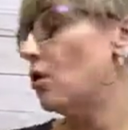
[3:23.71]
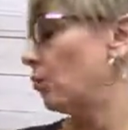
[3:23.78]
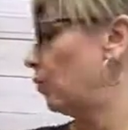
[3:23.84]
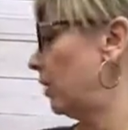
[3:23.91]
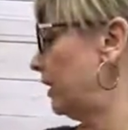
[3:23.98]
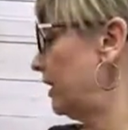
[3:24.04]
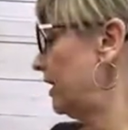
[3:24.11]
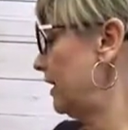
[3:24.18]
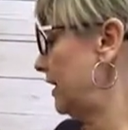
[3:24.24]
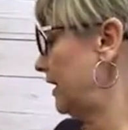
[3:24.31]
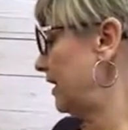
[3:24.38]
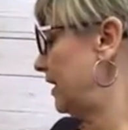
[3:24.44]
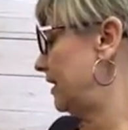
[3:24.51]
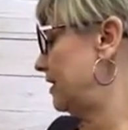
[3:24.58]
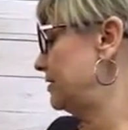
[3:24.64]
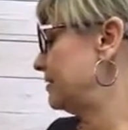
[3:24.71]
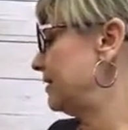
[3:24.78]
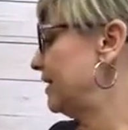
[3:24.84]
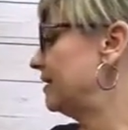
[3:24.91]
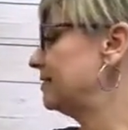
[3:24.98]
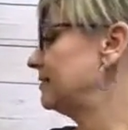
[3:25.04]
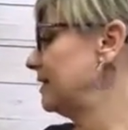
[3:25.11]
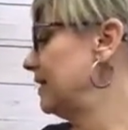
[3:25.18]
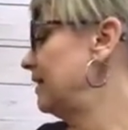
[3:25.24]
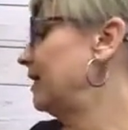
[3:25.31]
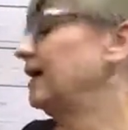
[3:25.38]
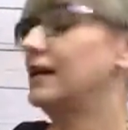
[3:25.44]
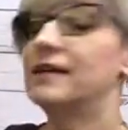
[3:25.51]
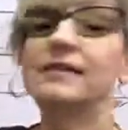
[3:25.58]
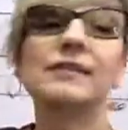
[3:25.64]
What it is, is
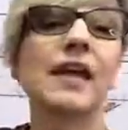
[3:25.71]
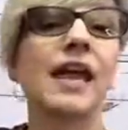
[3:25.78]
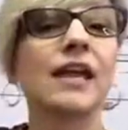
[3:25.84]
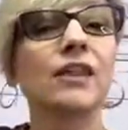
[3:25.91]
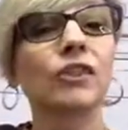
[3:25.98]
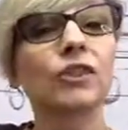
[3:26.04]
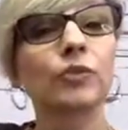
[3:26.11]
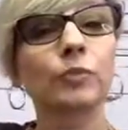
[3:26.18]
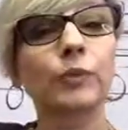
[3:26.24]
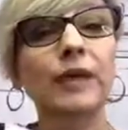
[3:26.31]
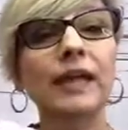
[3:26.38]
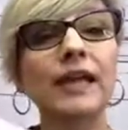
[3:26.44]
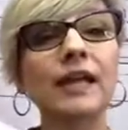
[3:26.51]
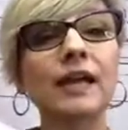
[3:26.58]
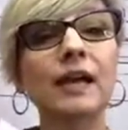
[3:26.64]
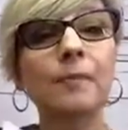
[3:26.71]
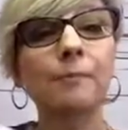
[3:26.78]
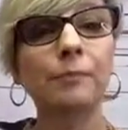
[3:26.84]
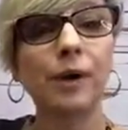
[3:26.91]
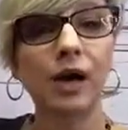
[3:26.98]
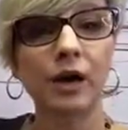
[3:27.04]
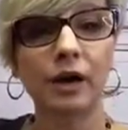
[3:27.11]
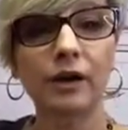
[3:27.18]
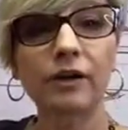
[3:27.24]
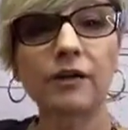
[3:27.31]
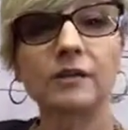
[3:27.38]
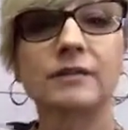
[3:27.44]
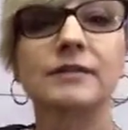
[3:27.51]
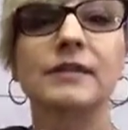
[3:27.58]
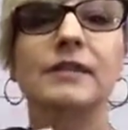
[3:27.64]
it is a three part
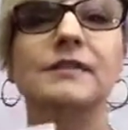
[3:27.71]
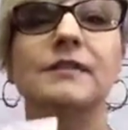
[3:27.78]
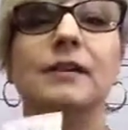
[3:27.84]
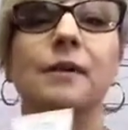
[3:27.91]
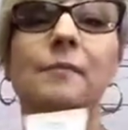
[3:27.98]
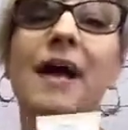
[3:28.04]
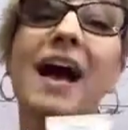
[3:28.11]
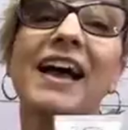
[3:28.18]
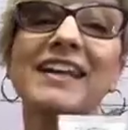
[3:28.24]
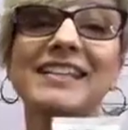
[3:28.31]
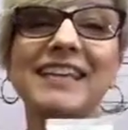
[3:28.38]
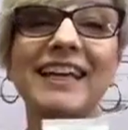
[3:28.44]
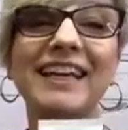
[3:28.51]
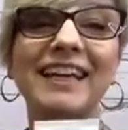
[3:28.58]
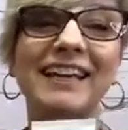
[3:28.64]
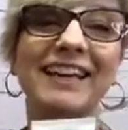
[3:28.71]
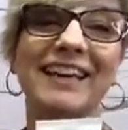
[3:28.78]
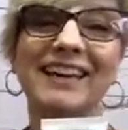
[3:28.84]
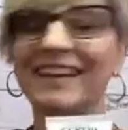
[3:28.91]
system. Hi D.